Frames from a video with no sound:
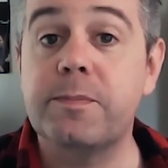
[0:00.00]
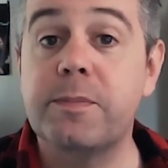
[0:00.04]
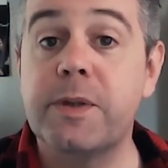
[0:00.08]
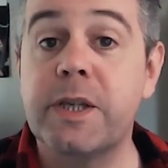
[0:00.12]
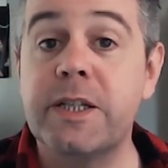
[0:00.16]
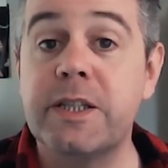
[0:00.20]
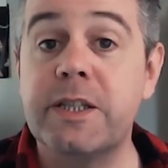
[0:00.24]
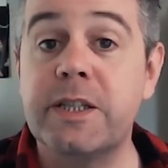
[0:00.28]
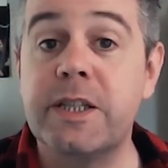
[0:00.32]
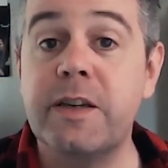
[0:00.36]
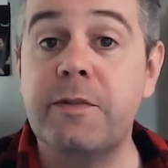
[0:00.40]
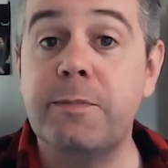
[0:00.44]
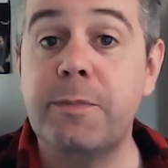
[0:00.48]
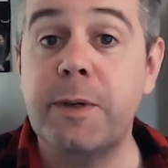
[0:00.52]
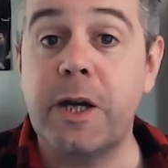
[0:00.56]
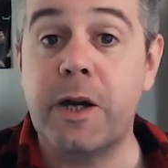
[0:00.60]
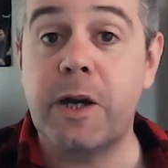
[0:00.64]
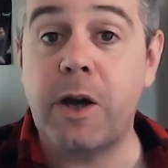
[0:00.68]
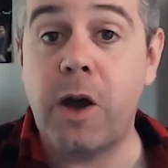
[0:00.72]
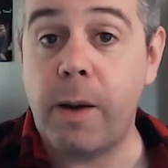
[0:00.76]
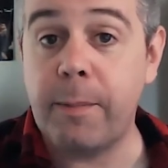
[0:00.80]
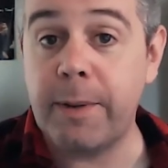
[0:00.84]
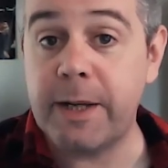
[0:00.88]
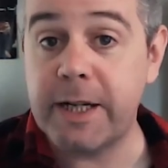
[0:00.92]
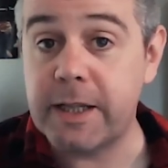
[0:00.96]
Please leave me a
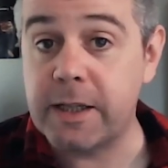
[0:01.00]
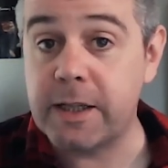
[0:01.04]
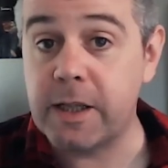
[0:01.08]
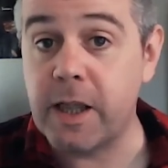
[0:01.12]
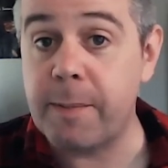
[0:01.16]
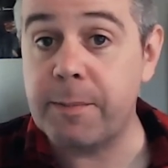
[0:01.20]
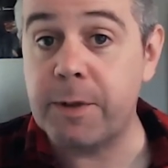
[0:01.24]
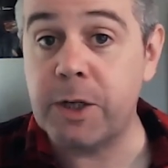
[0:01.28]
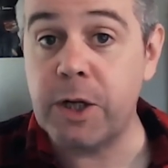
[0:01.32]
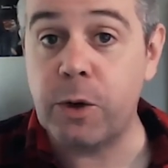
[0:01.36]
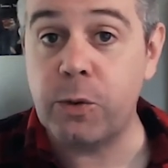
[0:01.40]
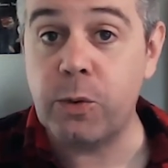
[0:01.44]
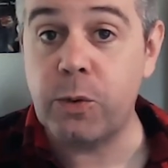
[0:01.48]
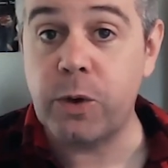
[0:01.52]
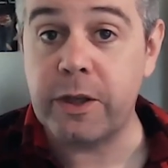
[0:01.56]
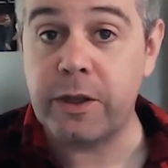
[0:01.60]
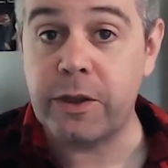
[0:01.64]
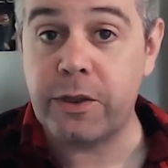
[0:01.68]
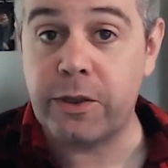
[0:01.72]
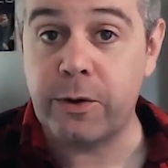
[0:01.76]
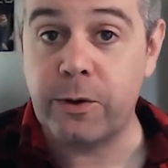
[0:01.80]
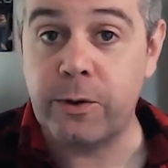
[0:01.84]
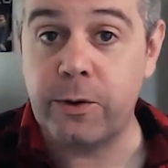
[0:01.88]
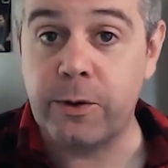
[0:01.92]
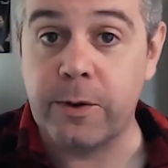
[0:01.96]
comment and let me know what
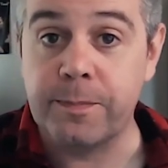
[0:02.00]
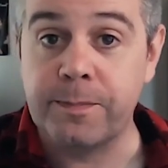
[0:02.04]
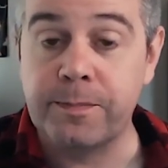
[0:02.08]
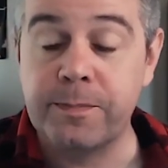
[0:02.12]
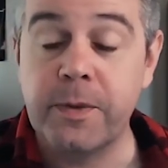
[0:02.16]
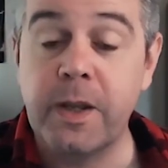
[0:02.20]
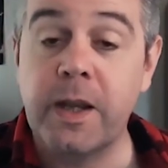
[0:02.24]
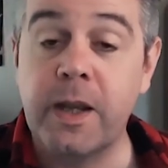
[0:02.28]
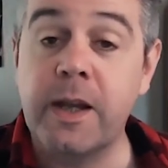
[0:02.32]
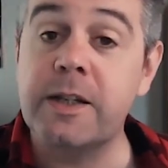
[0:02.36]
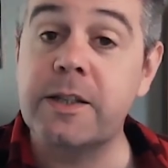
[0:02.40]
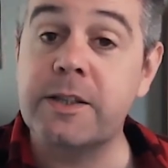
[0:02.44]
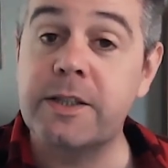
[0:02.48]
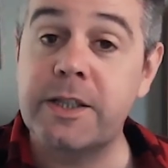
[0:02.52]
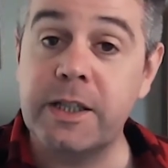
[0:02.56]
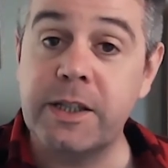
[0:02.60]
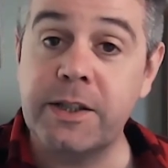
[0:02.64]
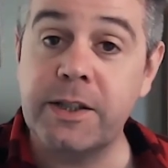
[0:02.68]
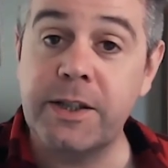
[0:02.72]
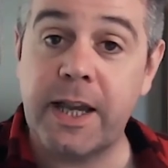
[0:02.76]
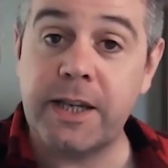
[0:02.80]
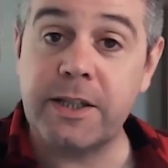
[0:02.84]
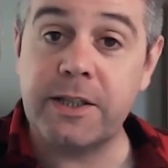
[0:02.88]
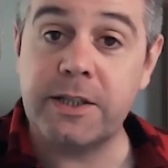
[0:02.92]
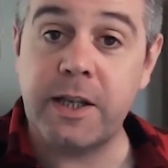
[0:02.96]
you thought. And until
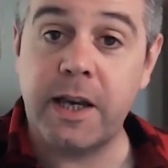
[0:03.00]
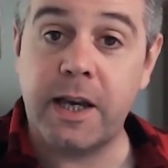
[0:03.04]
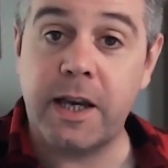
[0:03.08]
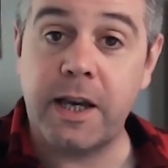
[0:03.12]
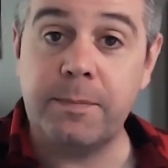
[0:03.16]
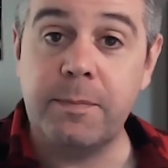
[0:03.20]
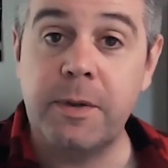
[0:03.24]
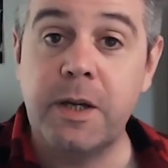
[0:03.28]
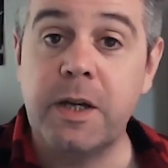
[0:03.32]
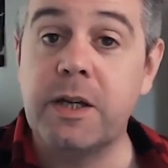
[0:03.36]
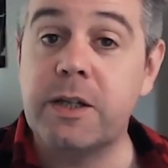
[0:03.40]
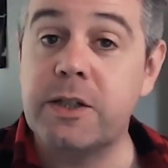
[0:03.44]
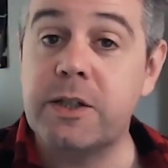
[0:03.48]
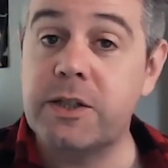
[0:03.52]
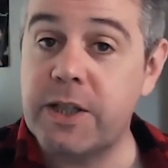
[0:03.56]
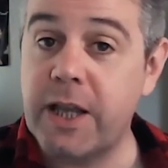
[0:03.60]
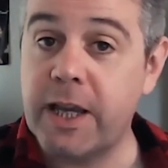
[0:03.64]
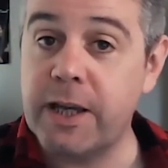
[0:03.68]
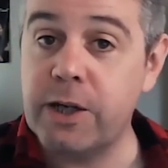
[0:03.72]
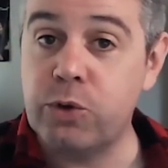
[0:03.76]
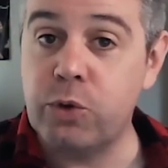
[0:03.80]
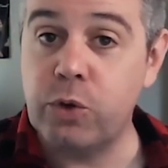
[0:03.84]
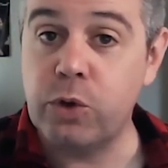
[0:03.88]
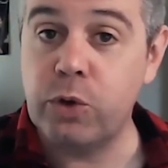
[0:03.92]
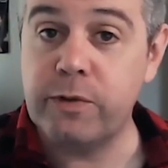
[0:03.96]
next time,
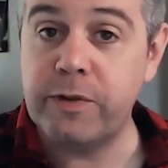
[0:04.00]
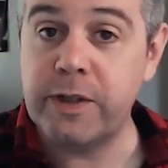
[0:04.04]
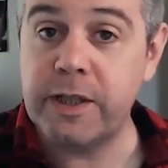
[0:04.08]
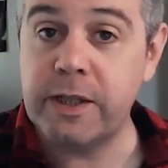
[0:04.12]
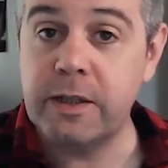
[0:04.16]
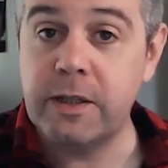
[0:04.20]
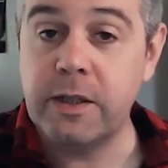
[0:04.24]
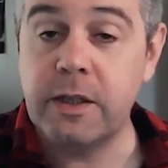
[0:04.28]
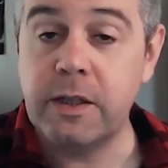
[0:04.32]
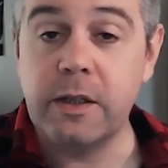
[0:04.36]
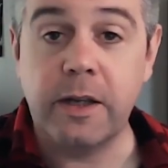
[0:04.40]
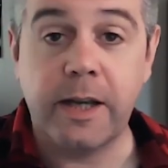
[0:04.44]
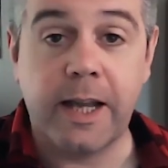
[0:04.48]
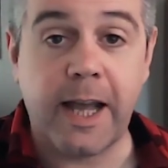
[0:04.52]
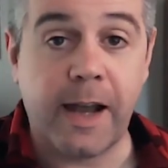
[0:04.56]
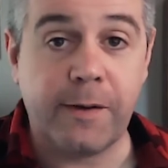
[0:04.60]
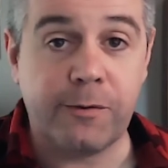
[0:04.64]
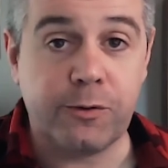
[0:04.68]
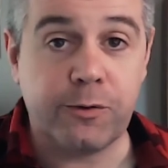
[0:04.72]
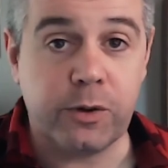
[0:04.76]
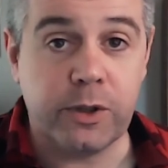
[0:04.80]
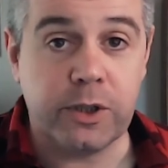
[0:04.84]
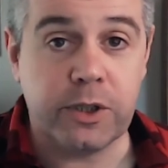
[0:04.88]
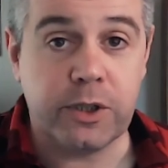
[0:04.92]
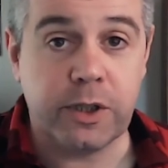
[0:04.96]
stay groovy, look
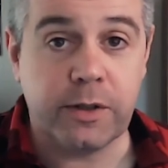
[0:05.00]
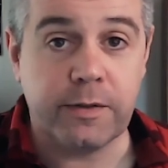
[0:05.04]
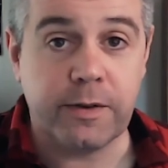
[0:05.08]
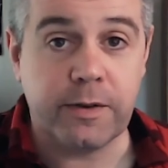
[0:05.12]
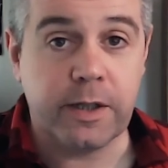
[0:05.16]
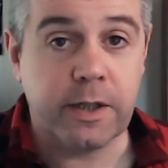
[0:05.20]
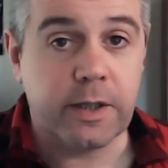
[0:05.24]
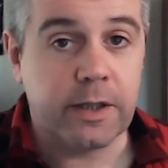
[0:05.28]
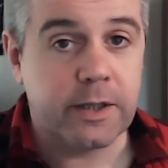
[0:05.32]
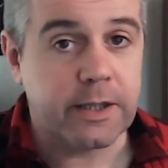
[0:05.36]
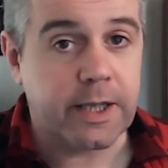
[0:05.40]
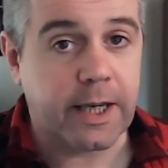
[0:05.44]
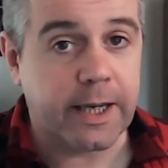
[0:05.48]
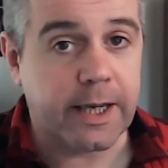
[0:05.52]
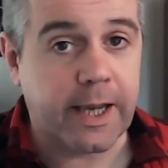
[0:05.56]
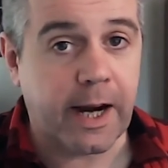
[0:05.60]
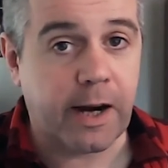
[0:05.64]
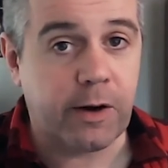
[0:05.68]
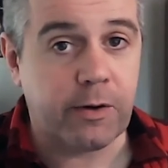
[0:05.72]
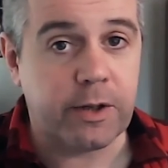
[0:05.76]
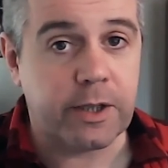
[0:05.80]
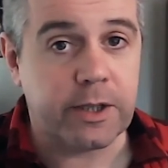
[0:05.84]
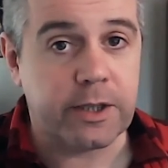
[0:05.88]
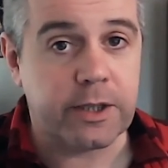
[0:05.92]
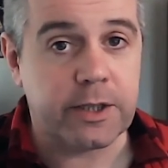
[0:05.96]
after each other, take
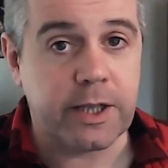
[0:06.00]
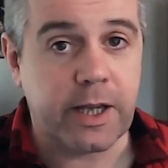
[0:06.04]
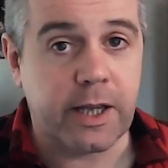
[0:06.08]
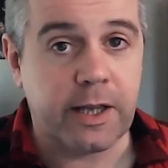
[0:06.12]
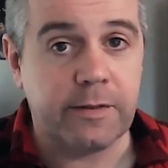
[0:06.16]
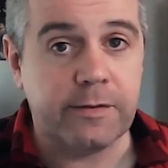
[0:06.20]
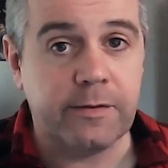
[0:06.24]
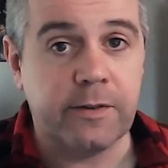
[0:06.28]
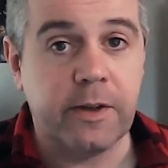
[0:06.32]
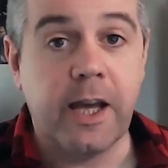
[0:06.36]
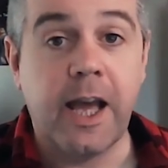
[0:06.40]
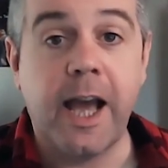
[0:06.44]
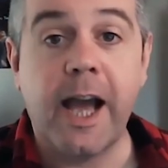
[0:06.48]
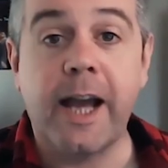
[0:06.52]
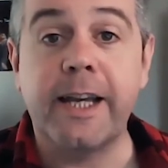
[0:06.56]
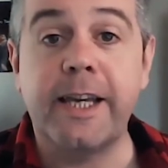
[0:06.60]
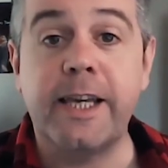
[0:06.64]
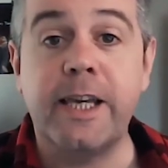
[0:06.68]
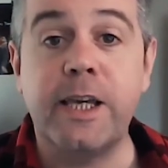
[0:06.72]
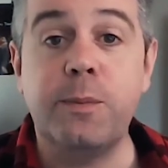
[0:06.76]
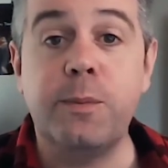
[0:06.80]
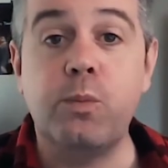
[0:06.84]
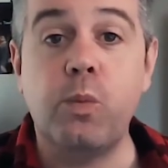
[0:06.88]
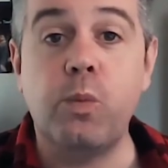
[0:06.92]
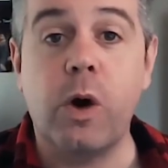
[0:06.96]
care of yourself, and
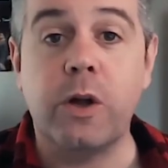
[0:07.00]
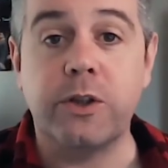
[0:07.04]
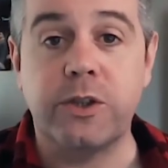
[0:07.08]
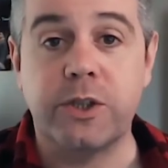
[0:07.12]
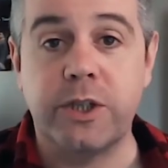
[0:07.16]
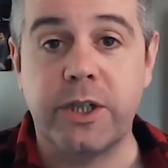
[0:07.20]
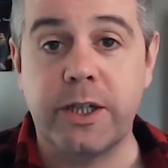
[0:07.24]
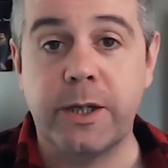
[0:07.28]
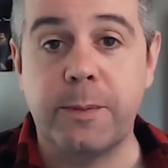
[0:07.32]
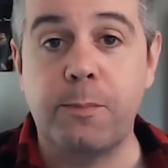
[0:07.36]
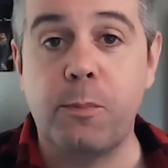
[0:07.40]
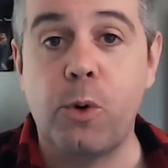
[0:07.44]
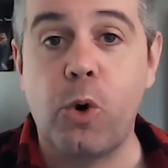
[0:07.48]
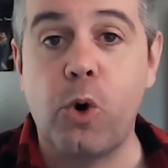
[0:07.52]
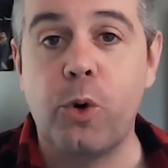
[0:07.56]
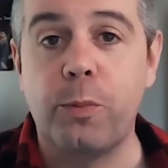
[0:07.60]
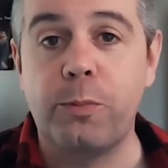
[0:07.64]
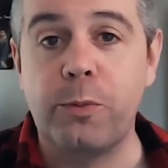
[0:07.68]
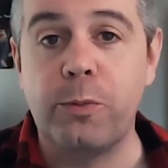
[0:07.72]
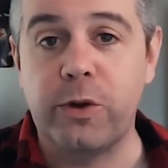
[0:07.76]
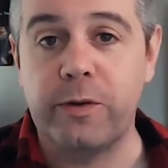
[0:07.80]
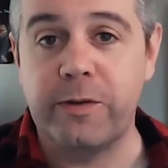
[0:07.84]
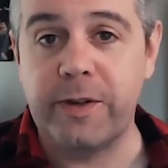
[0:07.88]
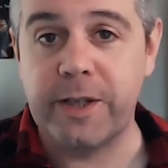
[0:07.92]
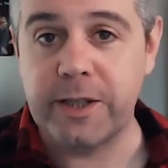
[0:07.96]
keep watching more
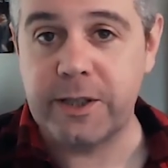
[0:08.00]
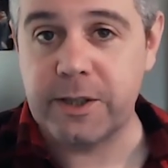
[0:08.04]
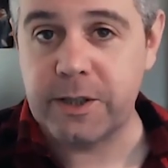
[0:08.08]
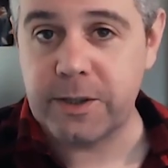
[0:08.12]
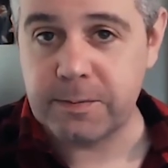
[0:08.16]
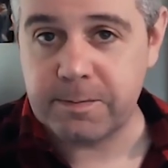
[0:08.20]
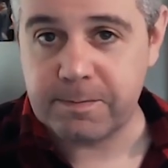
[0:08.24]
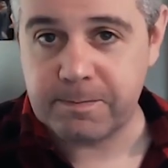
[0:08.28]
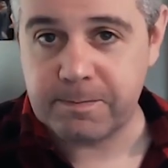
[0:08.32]
movies.